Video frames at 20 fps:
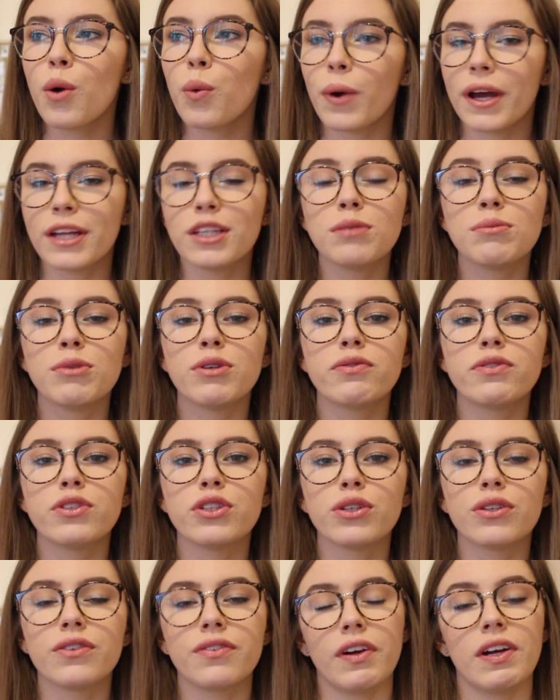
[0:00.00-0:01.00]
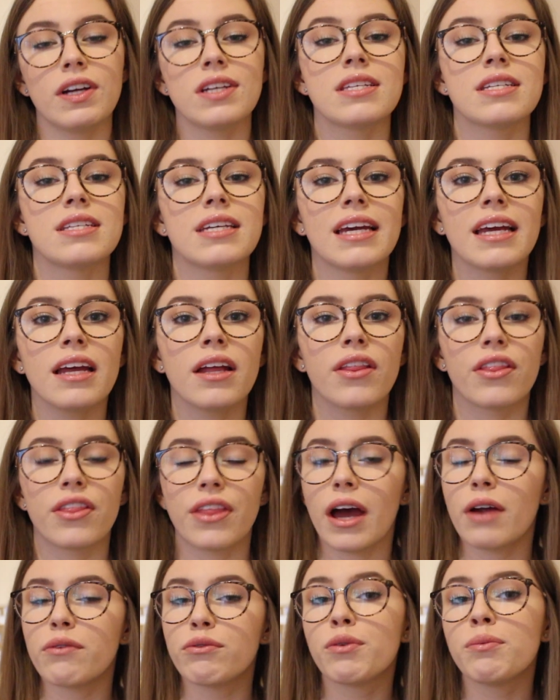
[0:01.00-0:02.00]
When you move to university,
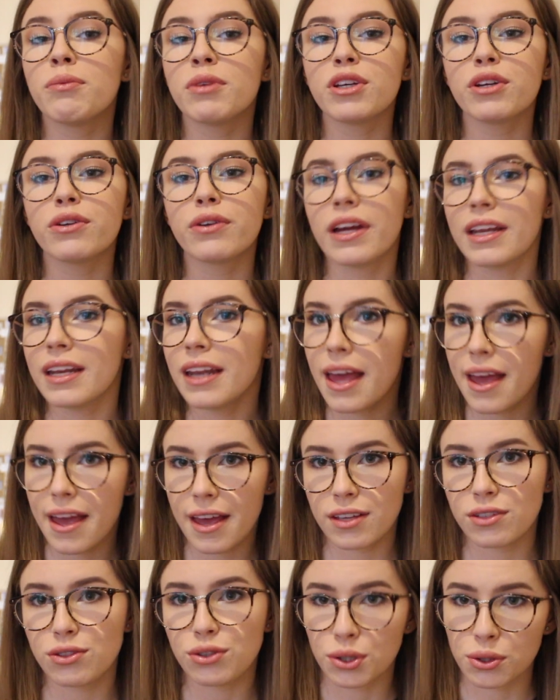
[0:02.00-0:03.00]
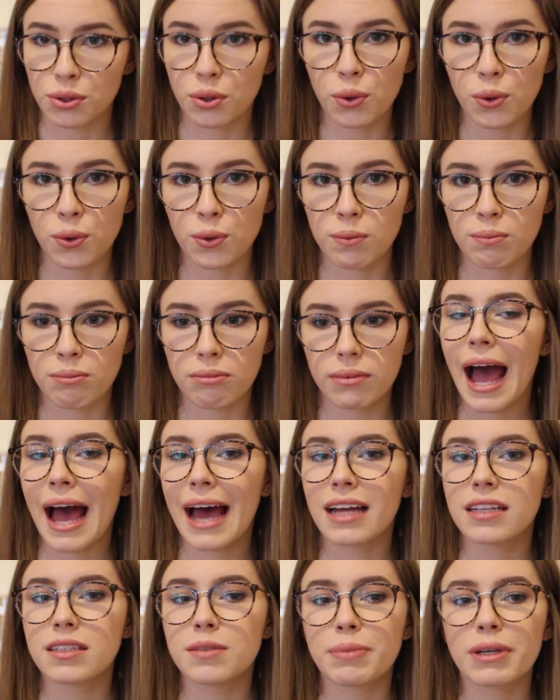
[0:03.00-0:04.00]
that room that you're in is your home.
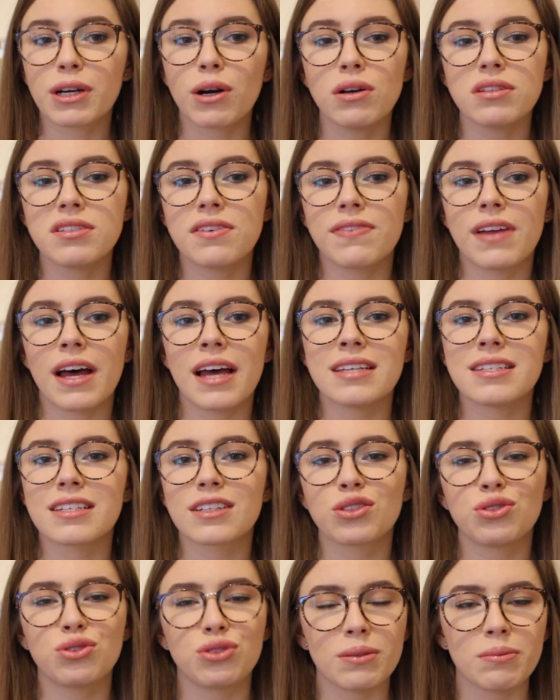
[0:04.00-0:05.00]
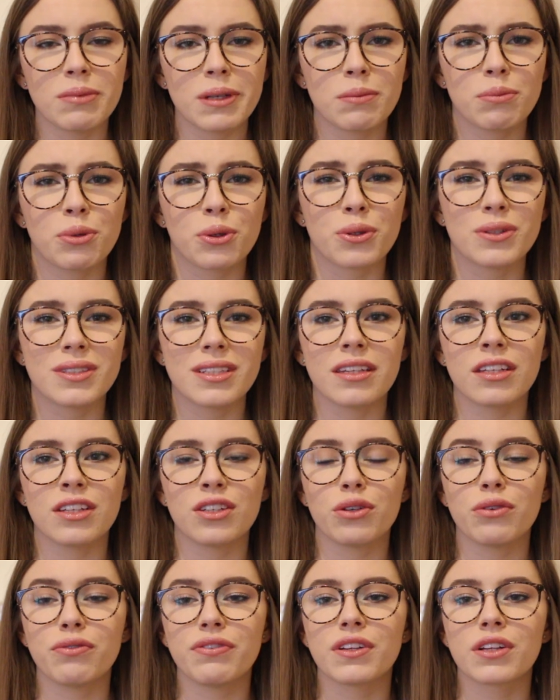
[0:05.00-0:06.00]
And because of that, it's extremely important that
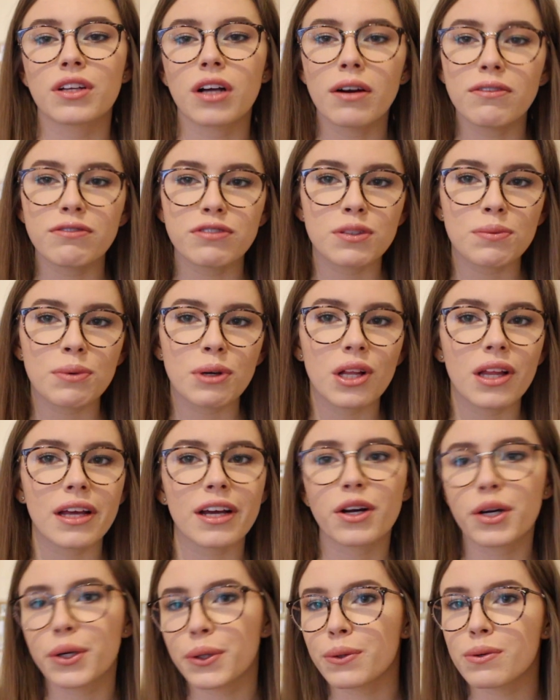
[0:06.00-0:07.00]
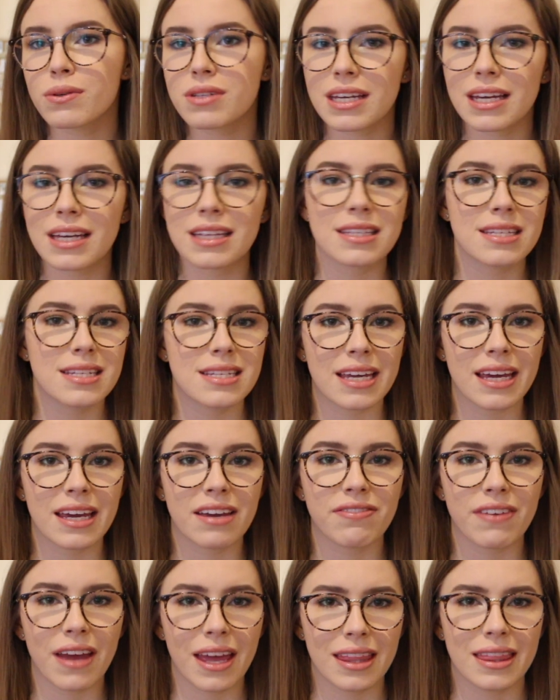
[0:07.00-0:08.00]
you feel comfortable and cosy and
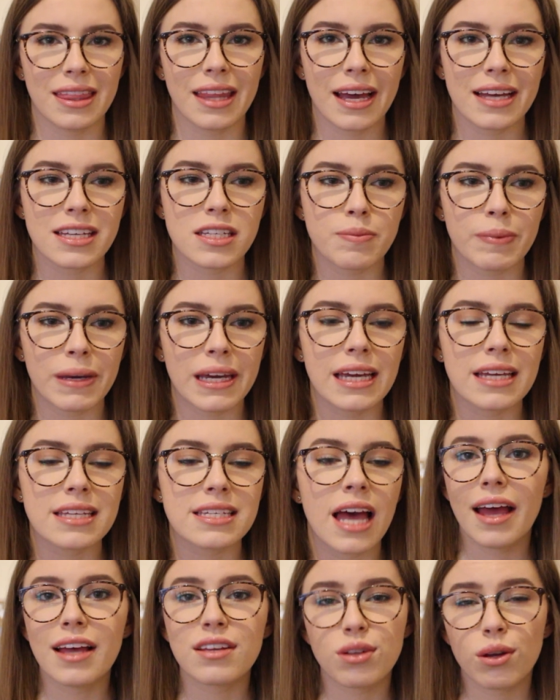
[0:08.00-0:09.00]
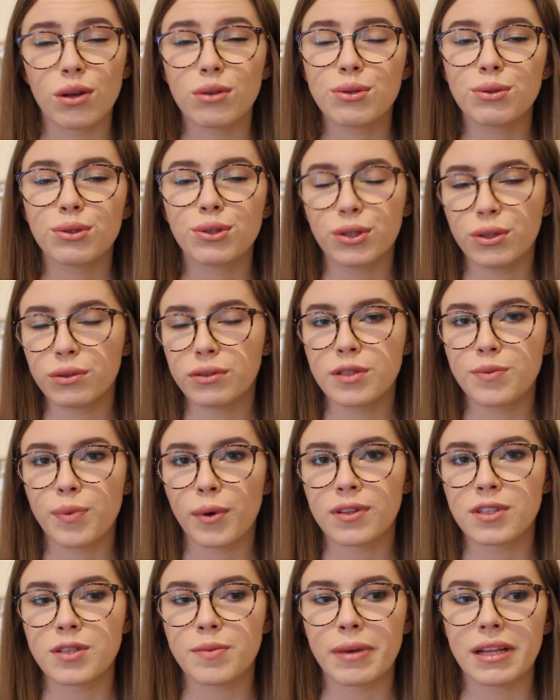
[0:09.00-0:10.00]
safe in that space. It's also your
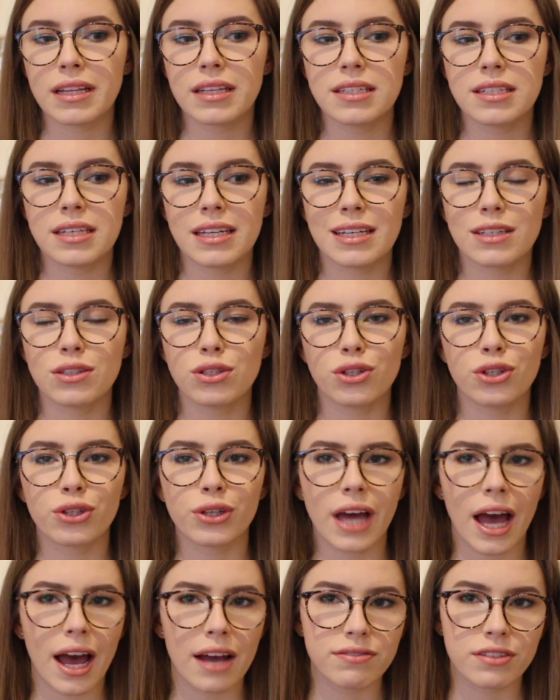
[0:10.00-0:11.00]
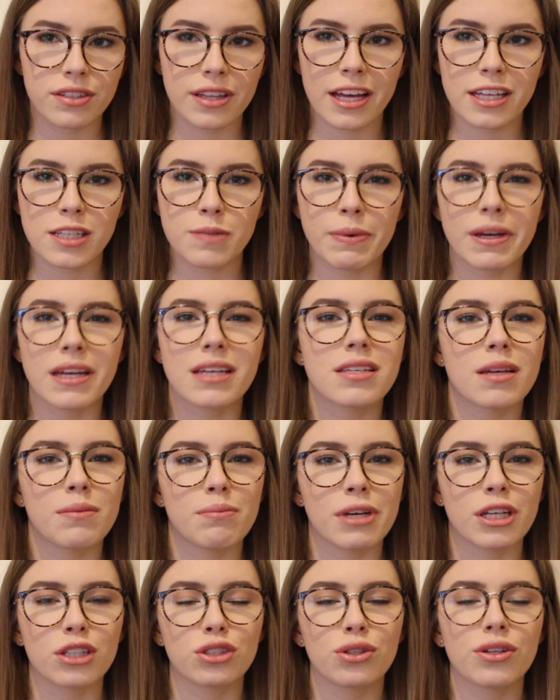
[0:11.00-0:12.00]
responsibility to look after that space and
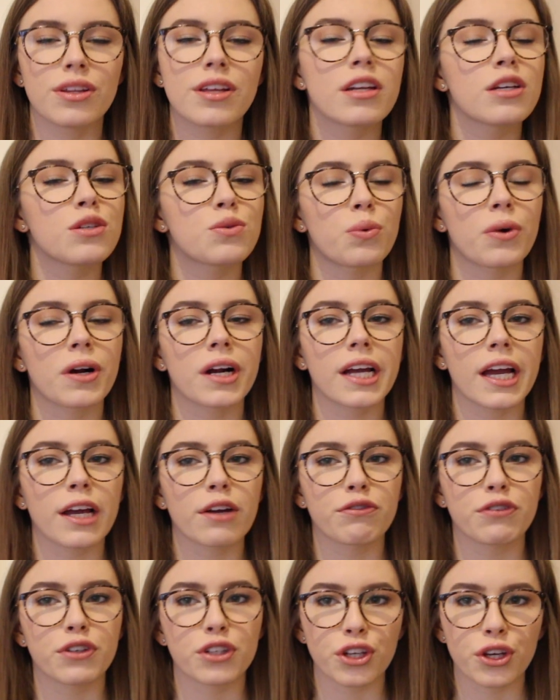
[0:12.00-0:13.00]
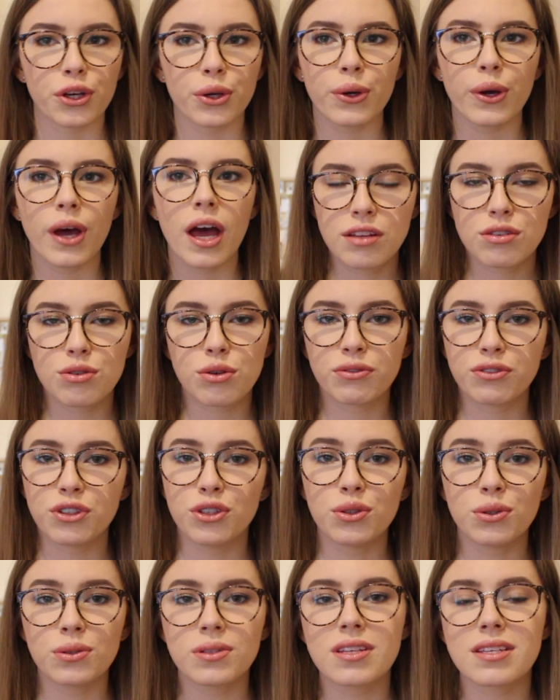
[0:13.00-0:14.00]
make sure that it's working for you. So if
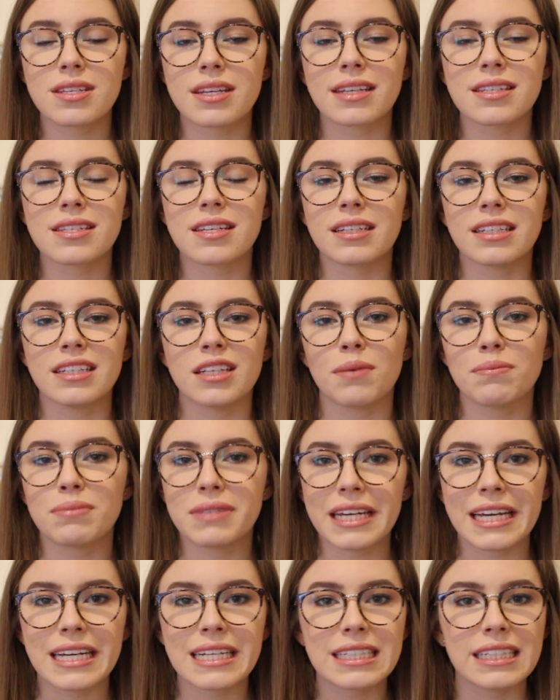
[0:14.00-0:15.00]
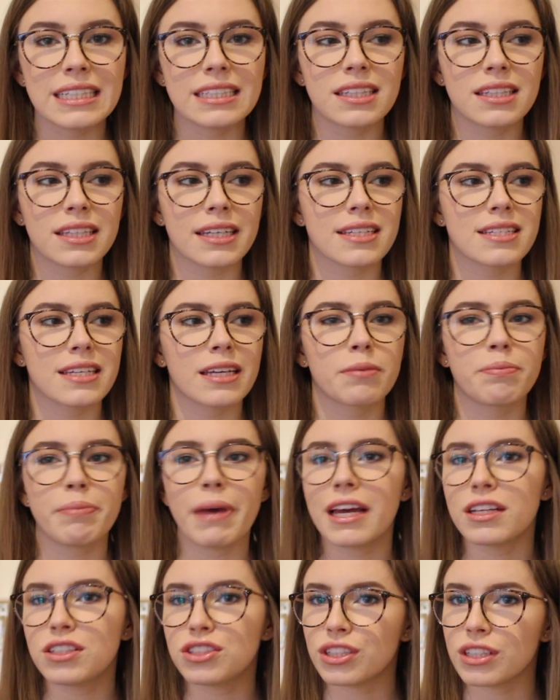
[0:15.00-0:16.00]
you notice things that need updated, things like
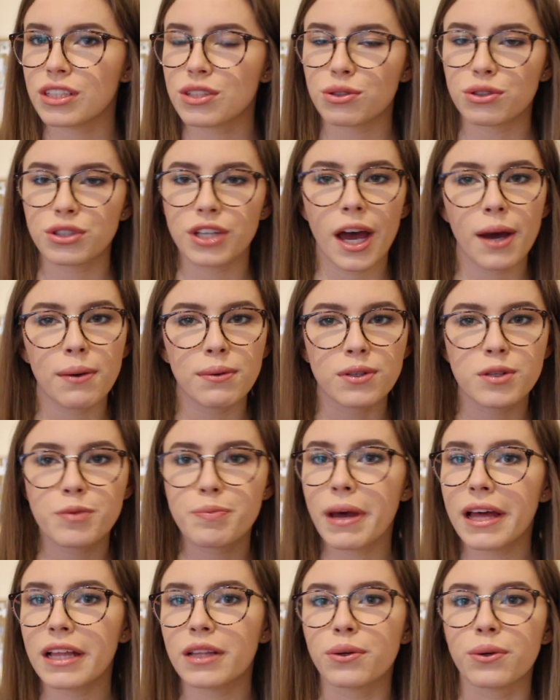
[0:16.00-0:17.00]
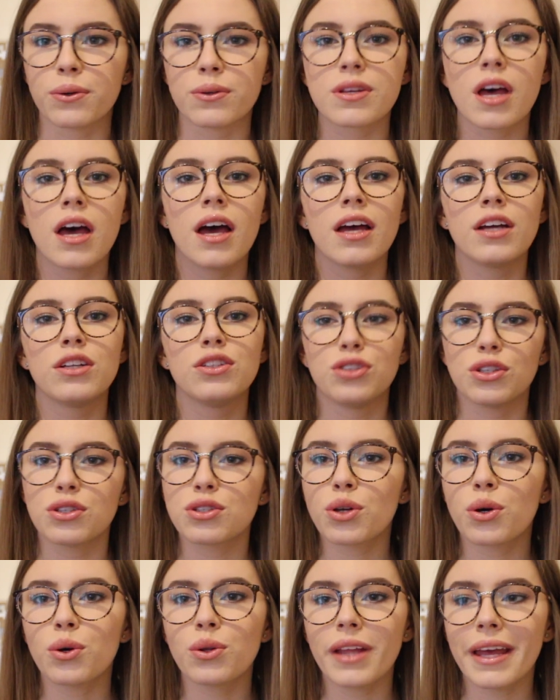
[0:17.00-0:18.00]
bed sheets or towels, pillows,
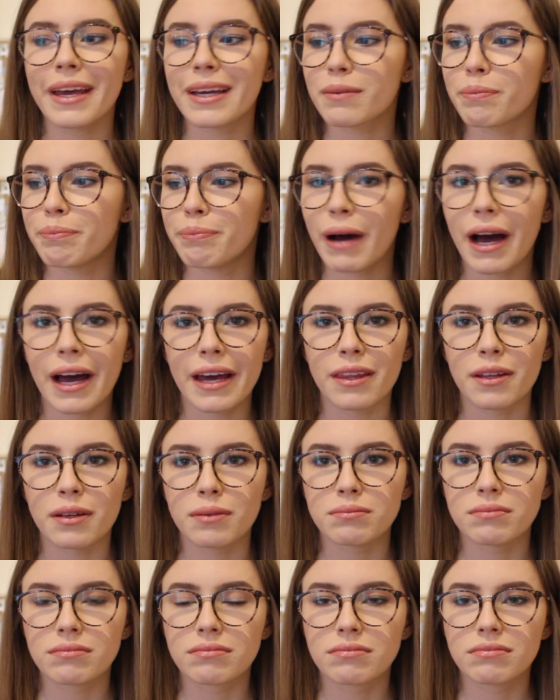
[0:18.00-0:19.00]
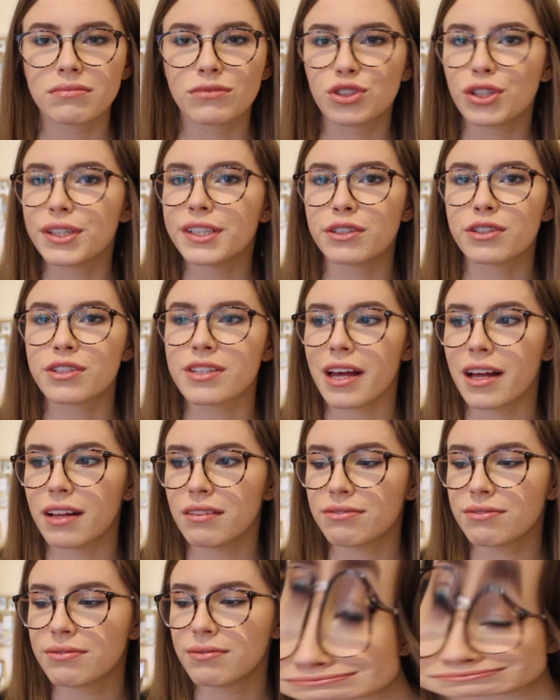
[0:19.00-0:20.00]
just go and buy them. Treat
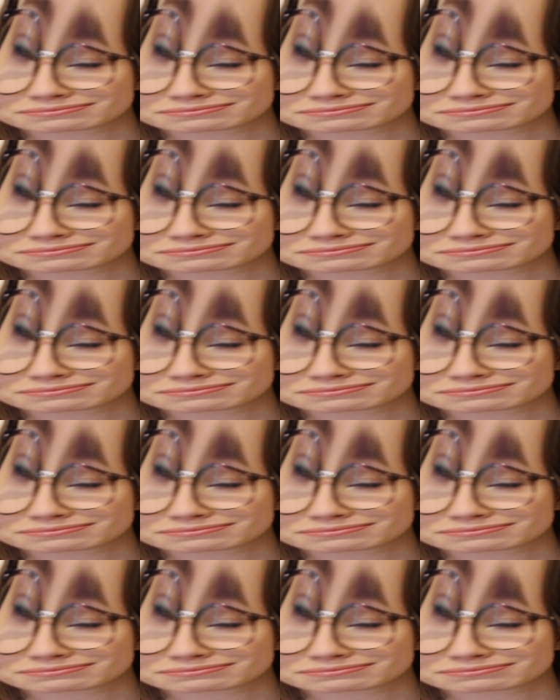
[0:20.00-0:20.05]
yourself.